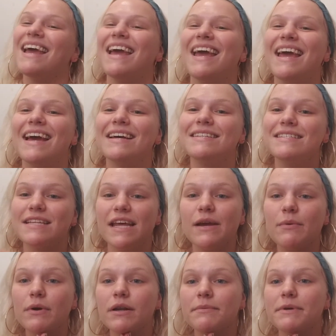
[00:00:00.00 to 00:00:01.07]
and today
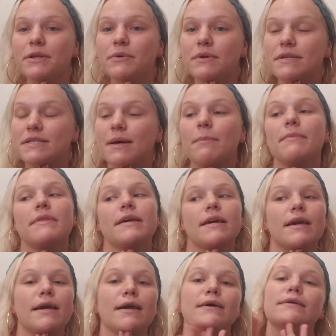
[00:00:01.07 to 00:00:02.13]
we're going to be doing
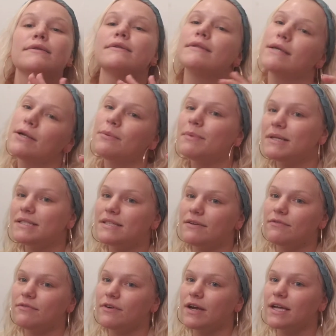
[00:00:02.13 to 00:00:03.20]
something a little bit
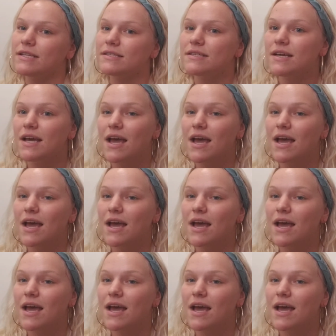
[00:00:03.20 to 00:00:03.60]
different.